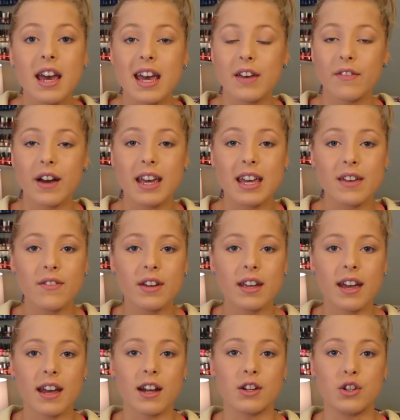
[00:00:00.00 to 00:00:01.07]
If I even
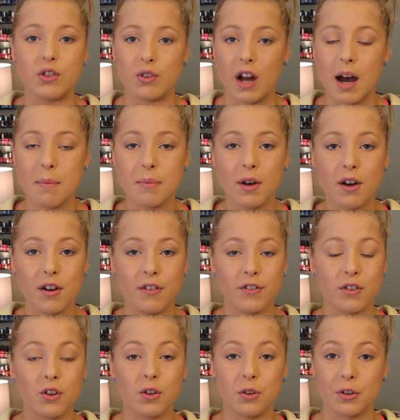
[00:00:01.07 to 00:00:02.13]
get a drop
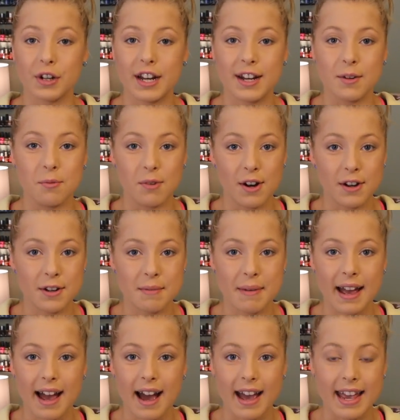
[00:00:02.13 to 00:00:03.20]
of chlorinated water in
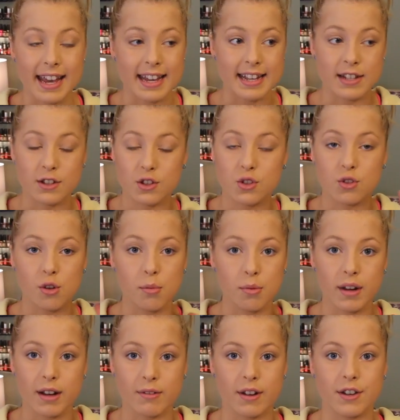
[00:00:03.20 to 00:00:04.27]
my eye it gets so
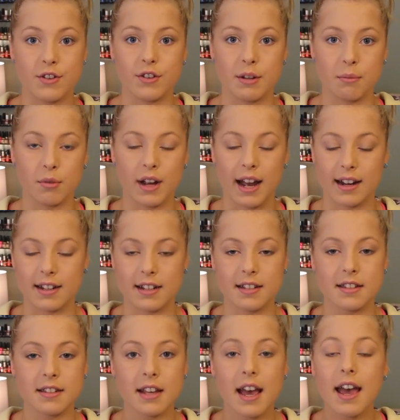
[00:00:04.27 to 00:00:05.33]
bright red during
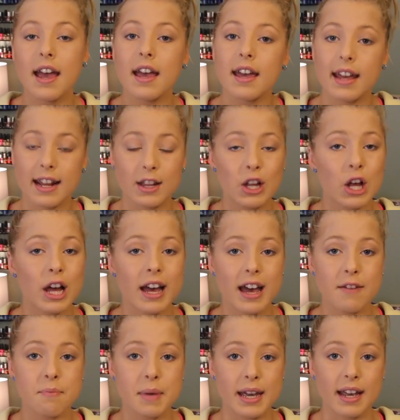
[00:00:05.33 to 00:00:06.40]
practice I look like I
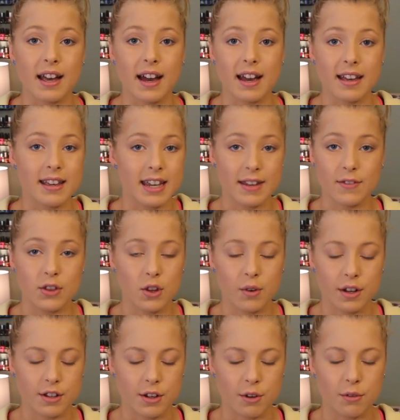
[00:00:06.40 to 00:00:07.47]
have pink eye, even though
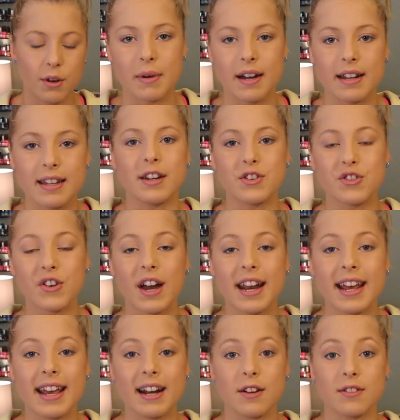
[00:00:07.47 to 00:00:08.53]
I don't. But I tried
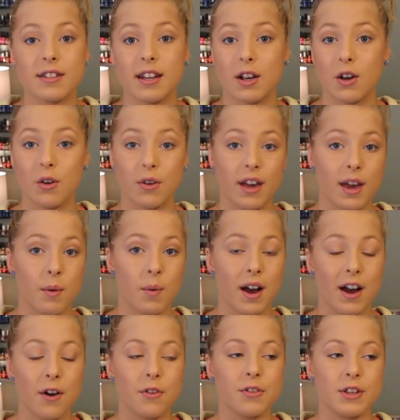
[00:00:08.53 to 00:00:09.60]
it and I was like, okay,
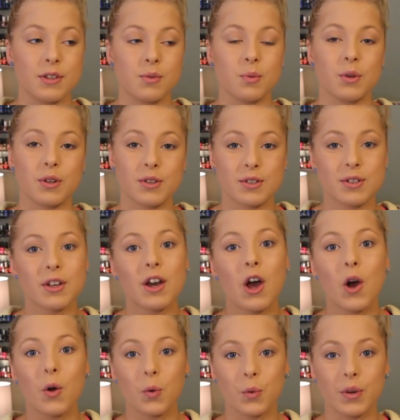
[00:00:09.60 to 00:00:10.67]
wow, this works
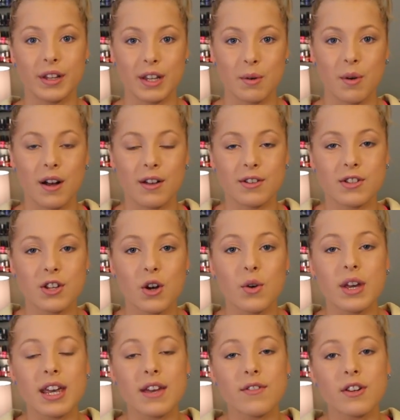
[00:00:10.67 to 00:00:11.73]
really well.
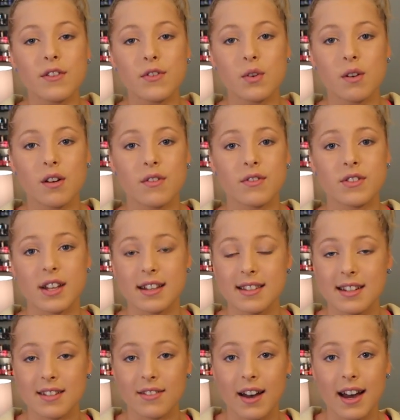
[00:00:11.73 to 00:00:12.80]
So even if you have
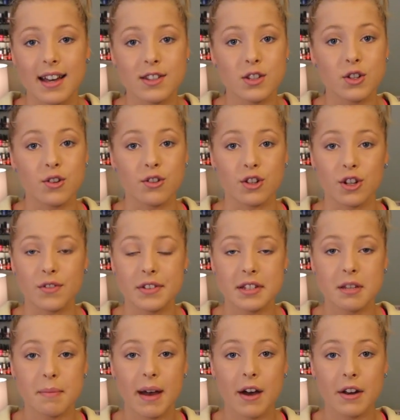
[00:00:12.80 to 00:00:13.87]
sensitive eyes and you're
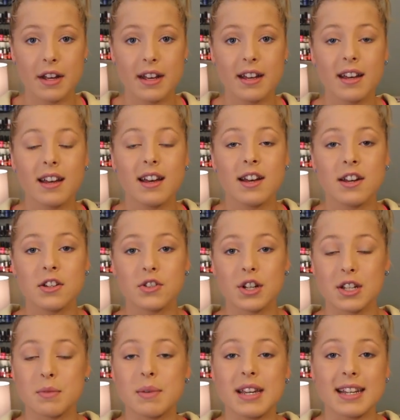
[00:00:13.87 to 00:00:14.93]
nervous about it,
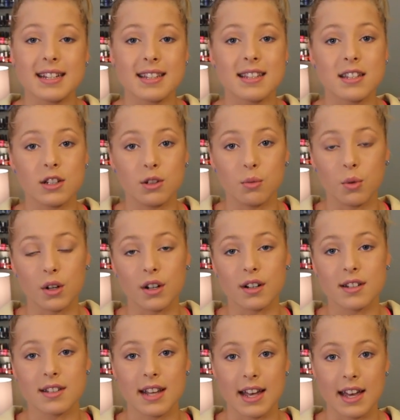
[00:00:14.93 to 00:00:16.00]
trust me, it still
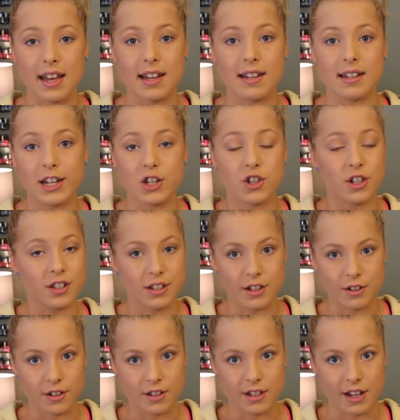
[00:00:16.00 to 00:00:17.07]
works and it shouldn't
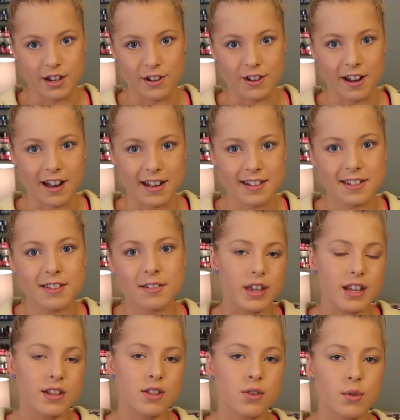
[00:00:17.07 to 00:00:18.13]
irritate your eyes.
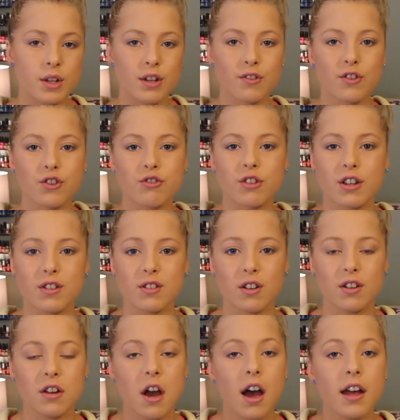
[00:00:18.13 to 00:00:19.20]
These three different tricks
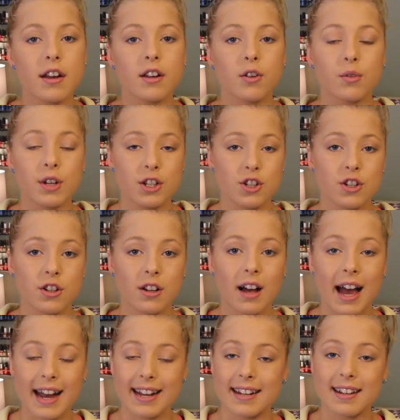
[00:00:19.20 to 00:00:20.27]
are not original.
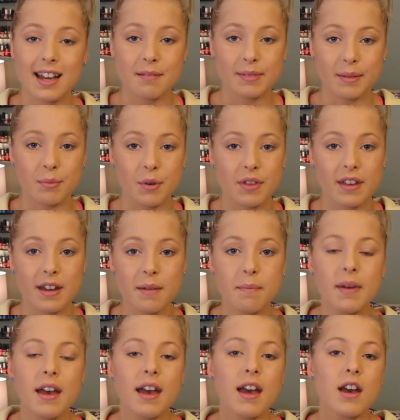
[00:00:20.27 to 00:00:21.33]
I didn't come up with
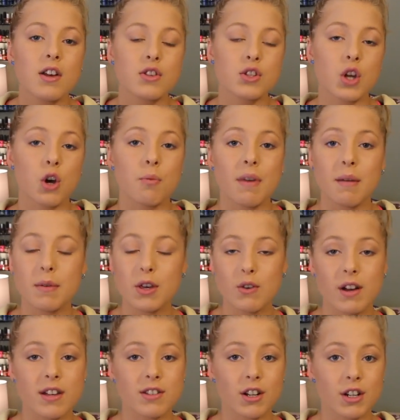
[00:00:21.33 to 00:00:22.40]
them. So maybe you
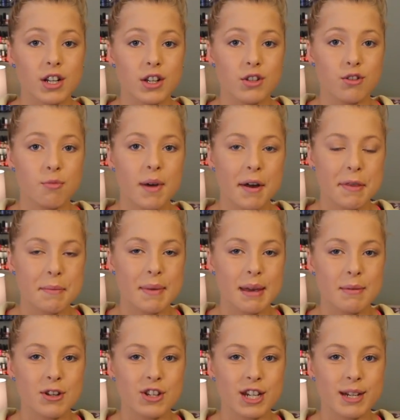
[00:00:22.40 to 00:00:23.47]
guys already knew about the
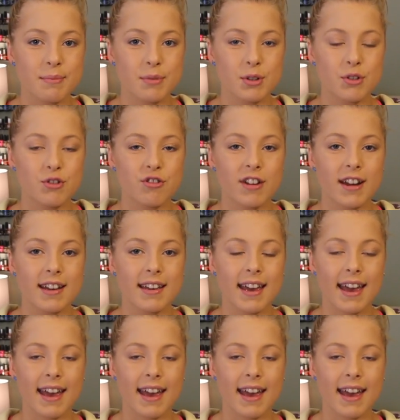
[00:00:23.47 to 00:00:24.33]
baby shampoo trick